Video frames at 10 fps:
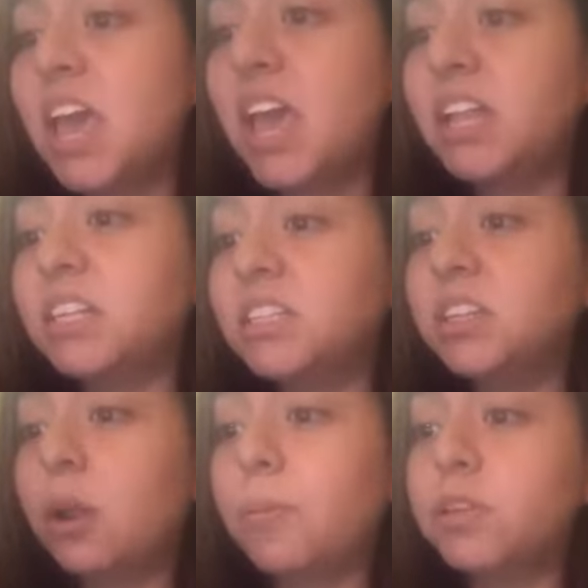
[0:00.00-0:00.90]
and the
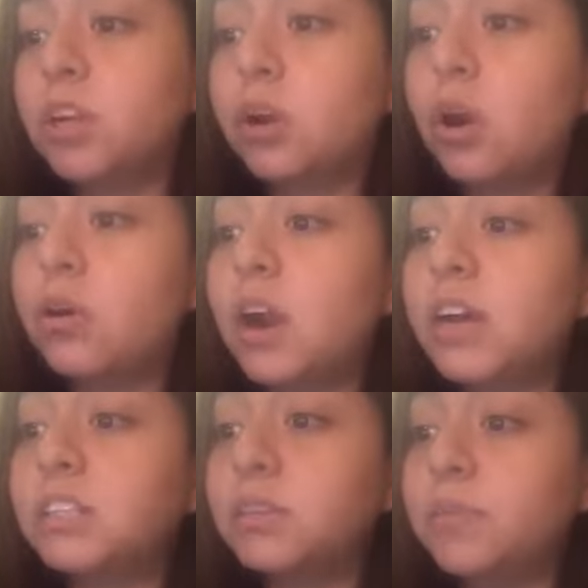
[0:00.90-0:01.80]
interpreter or
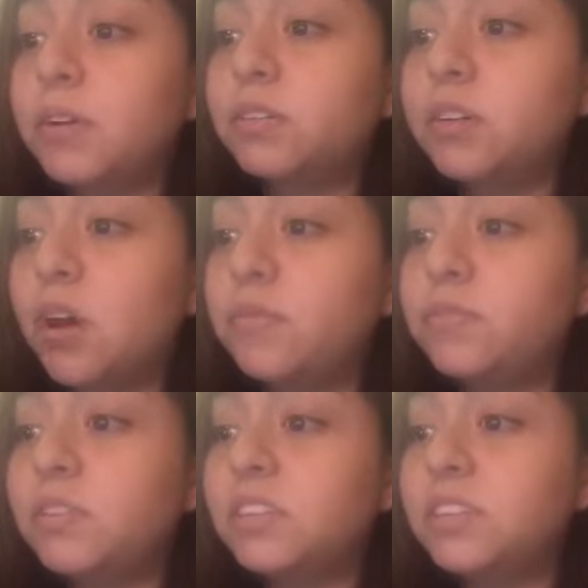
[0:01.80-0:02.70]
activator of
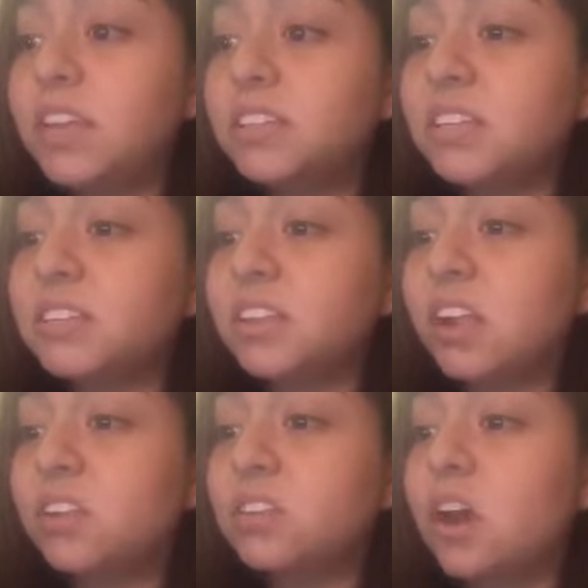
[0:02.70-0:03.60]
this test is
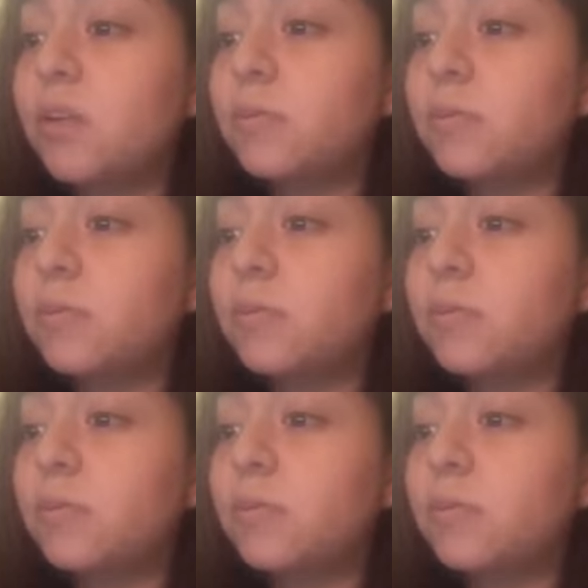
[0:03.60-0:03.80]
called a